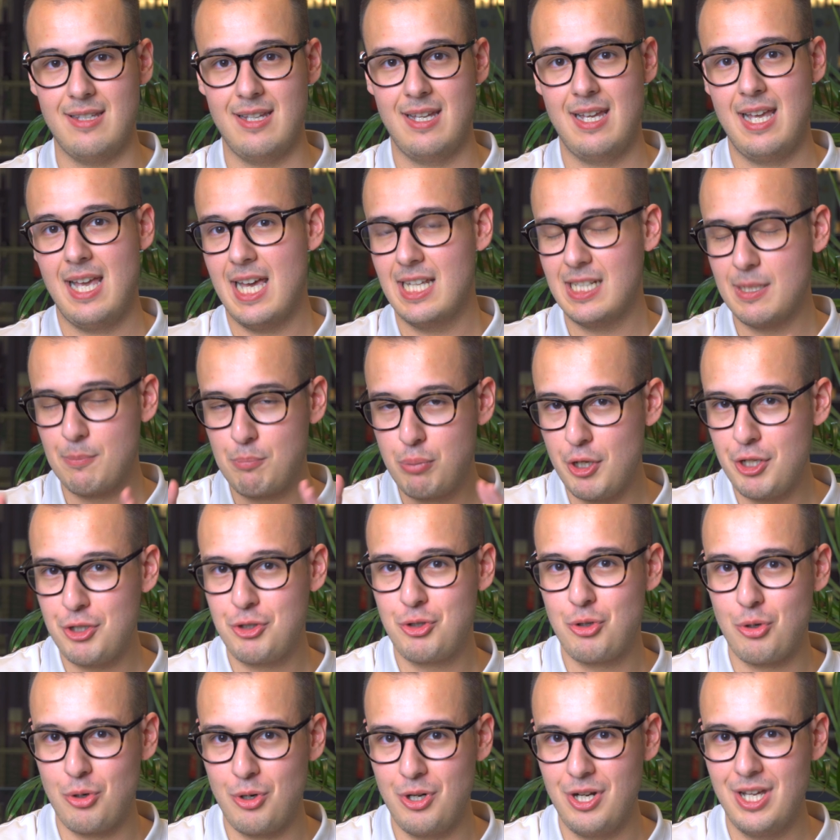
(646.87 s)
And I'm pretty
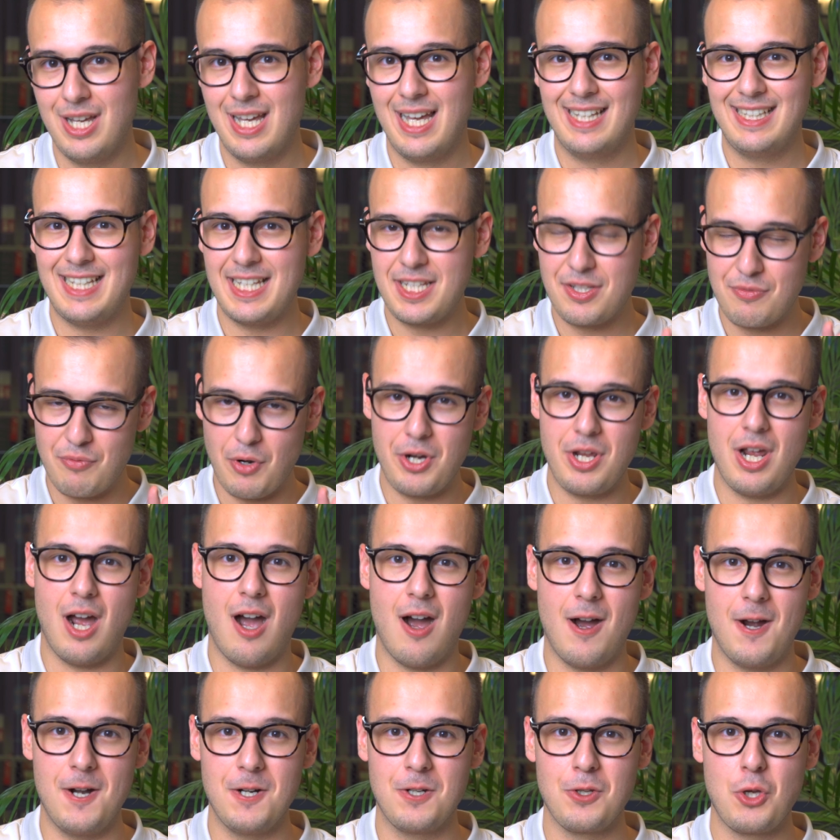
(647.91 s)
sure that's very
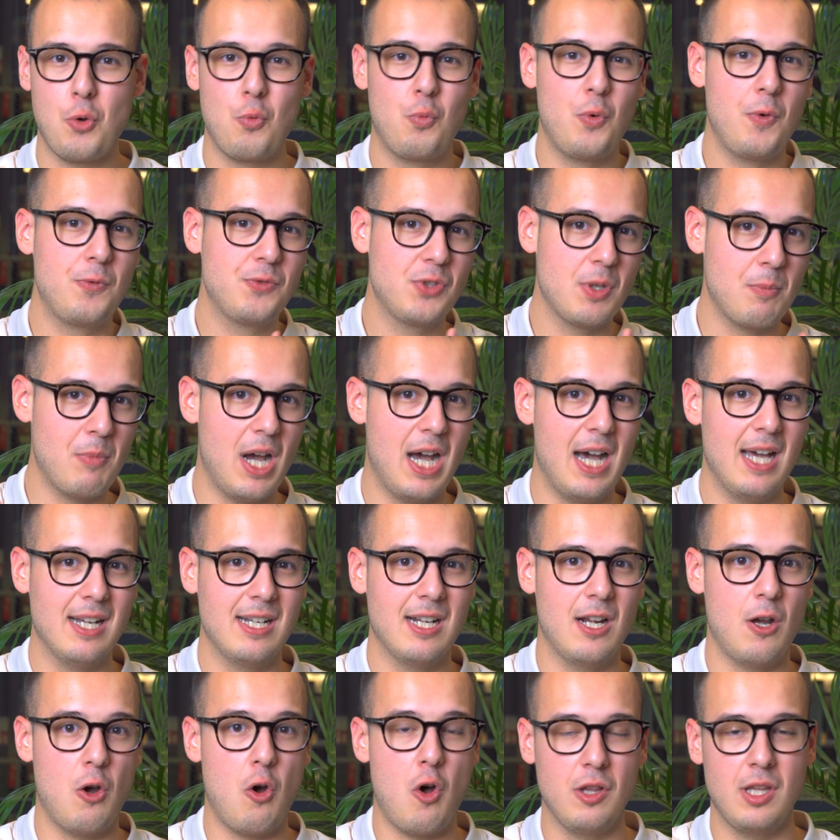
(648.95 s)
hard with some other
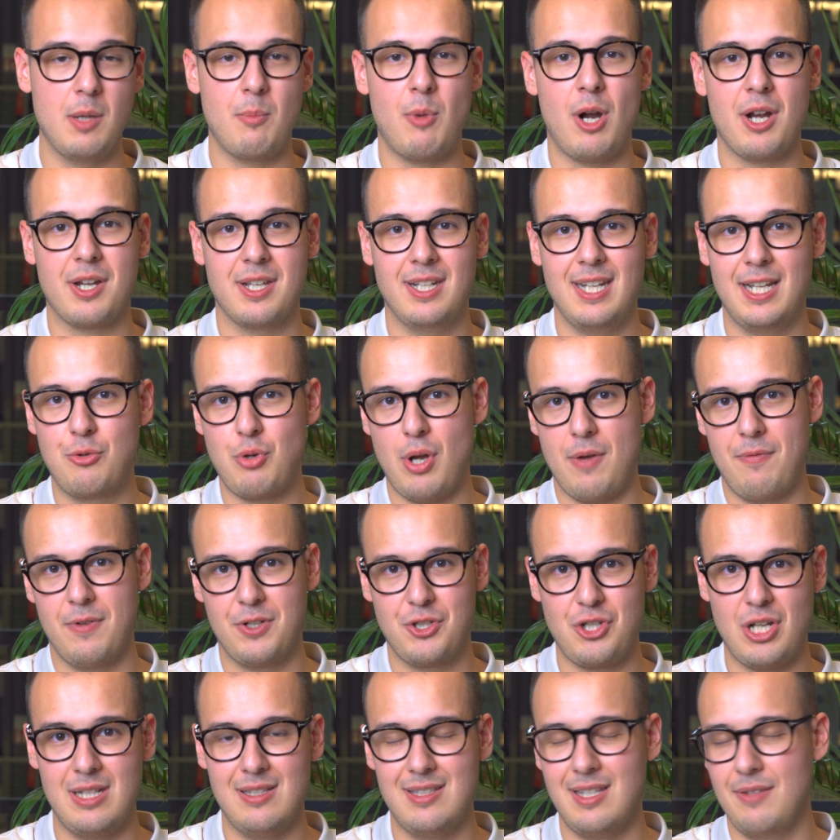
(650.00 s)
online marketing traffic
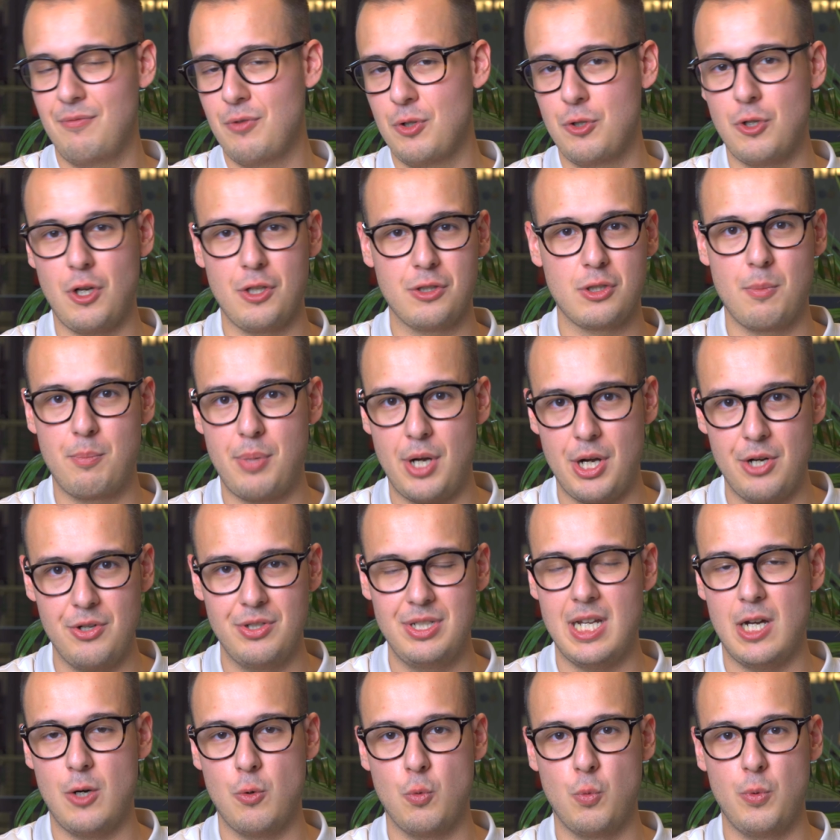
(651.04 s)
channels if you're not compared now
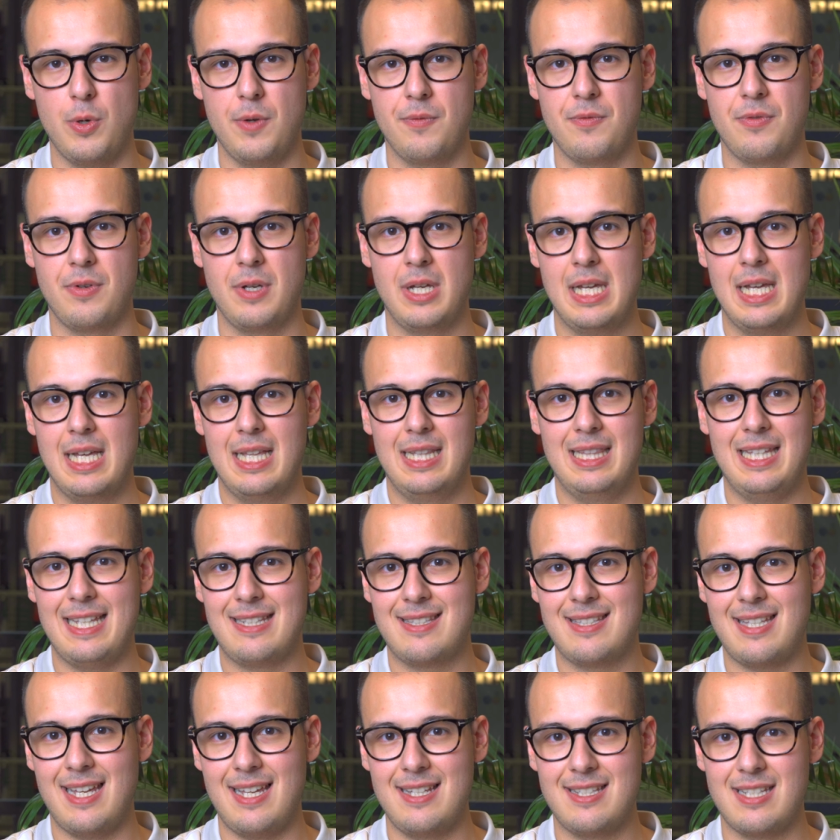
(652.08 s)
with, let's
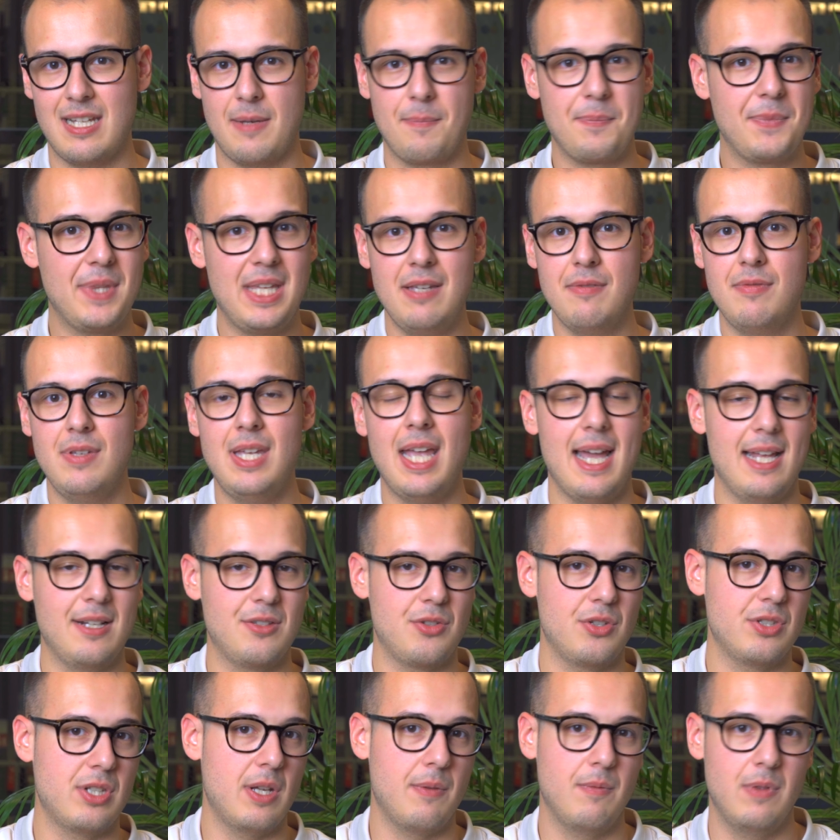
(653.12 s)
say, some TV ads or
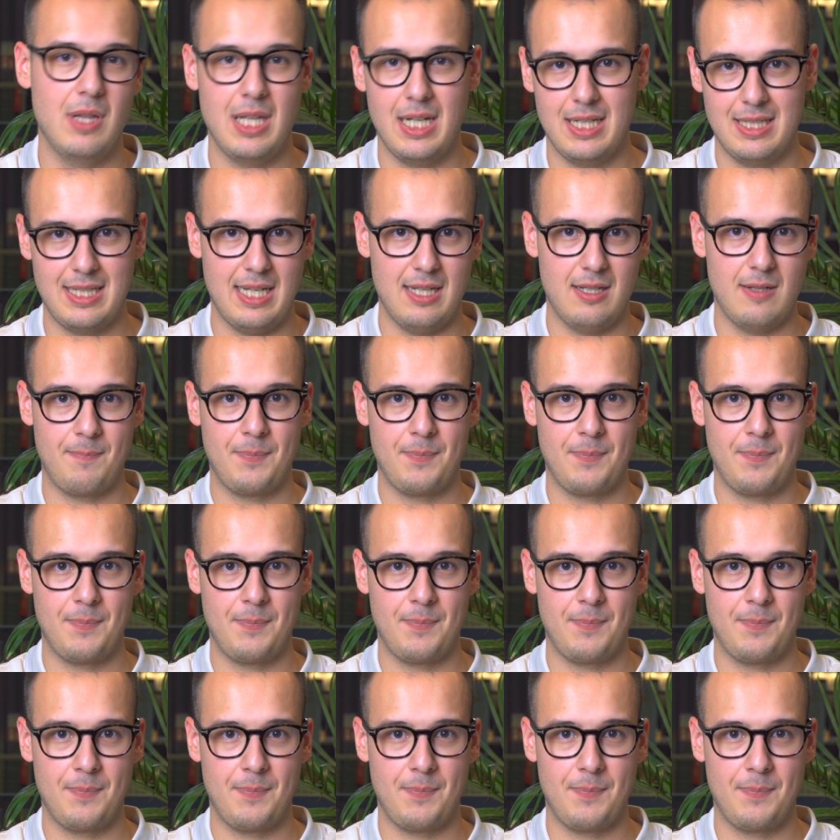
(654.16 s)
something like that.